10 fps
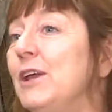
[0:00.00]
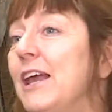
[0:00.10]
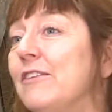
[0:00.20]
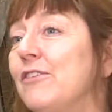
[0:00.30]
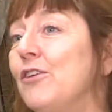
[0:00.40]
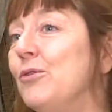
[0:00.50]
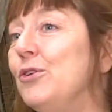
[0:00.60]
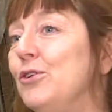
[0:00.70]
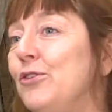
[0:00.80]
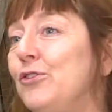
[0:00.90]
we get so
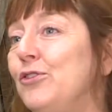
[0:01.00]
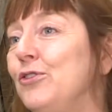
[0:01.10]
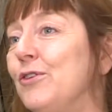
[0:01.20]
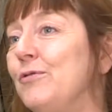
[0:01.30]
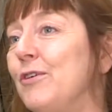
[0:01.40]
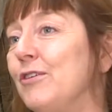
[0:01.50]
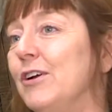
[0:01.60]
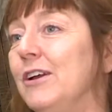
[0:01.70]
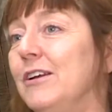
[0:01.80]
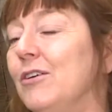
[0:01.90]
used to the
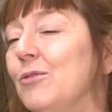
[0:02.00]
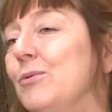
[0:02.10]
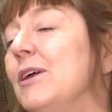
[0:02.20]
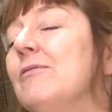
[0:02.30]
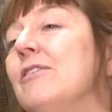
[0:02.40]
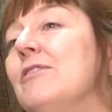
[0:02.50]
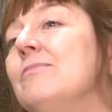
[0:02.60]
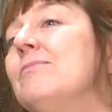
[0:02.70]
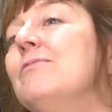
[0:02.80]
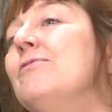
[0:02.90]
very, or we get very,
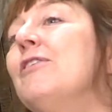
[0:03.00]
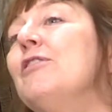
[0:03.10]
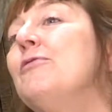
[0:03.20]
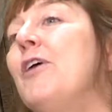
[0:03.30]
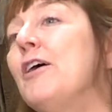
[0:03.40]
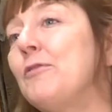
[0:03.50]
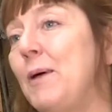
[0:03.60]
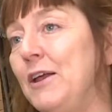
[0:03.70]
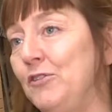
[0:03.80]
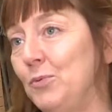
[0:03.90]
very
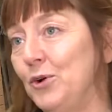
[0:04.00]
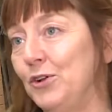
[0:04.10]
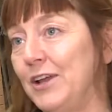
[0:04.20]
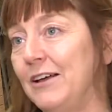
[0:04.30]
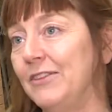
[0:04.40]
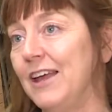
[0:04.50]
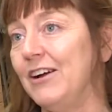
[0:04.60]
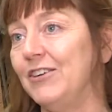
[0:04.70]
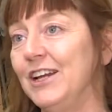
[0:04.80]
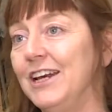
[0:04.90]
fast-paced world out there, and